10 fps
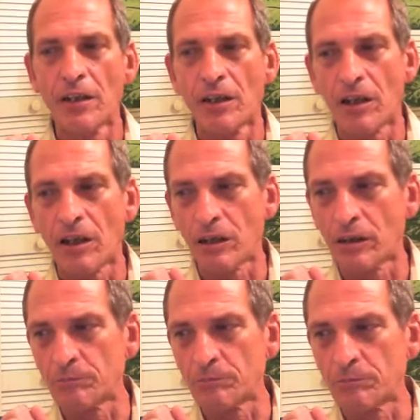
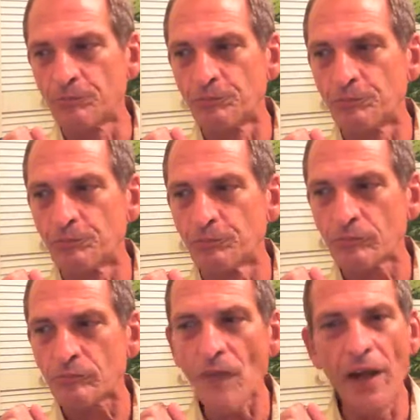Um,
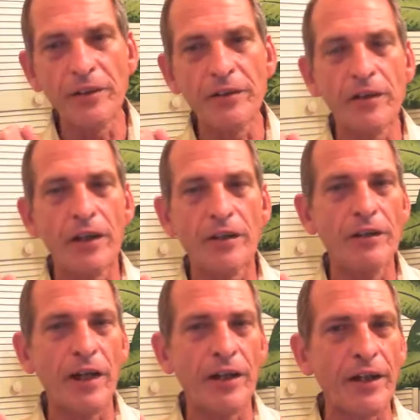
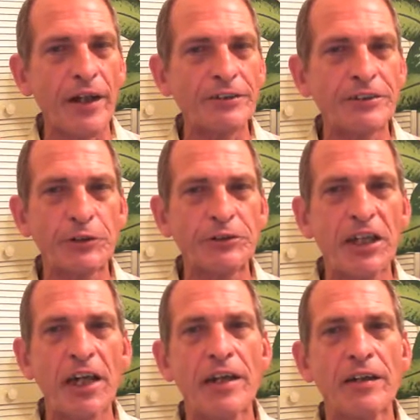and so
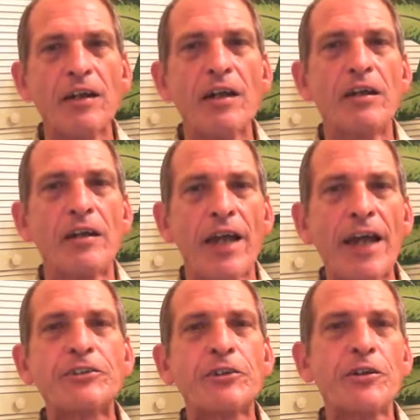
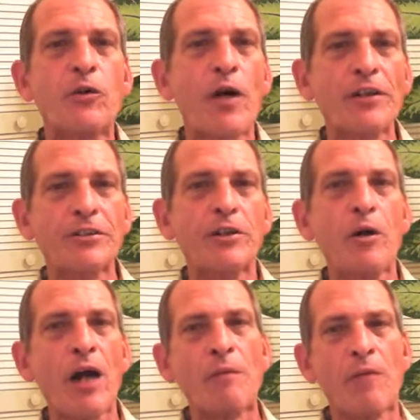answering the question,
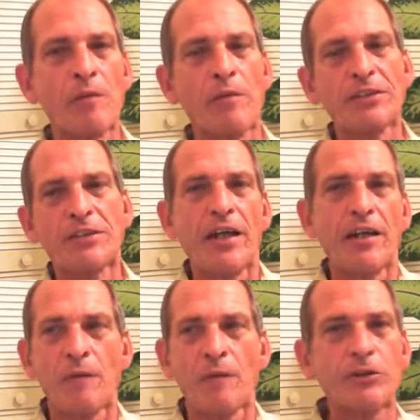who am I, by
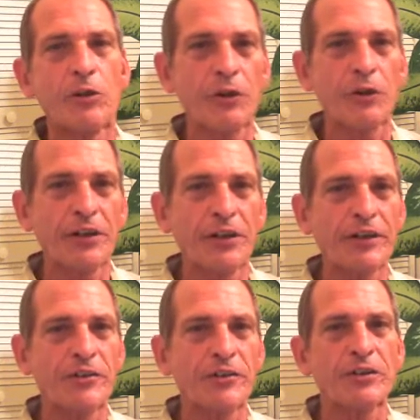saying I'm a school
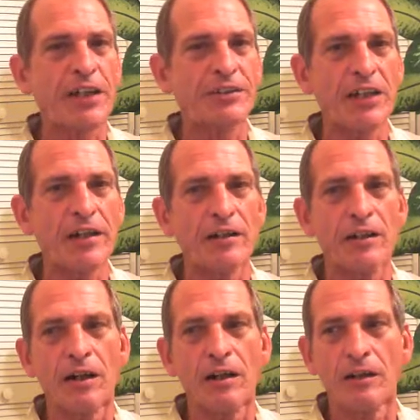teacher is like
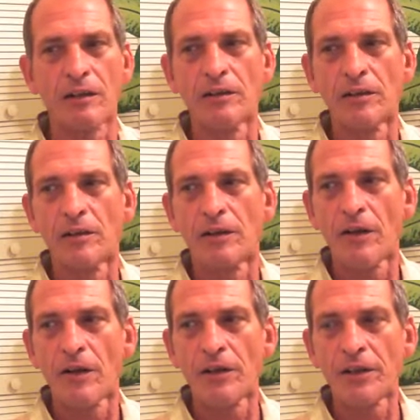saying,
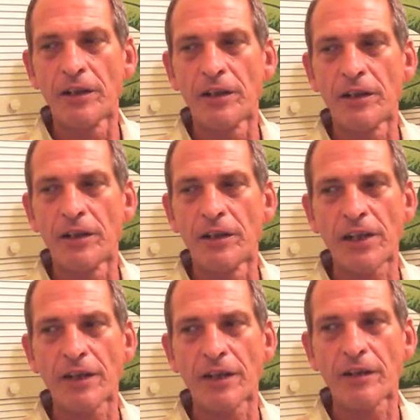is
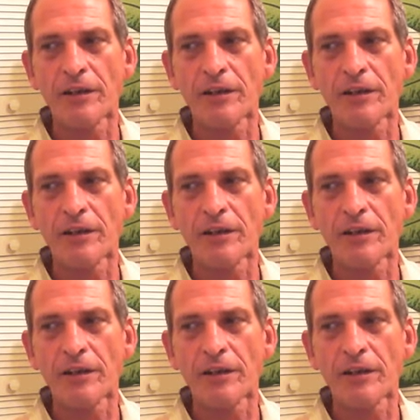like,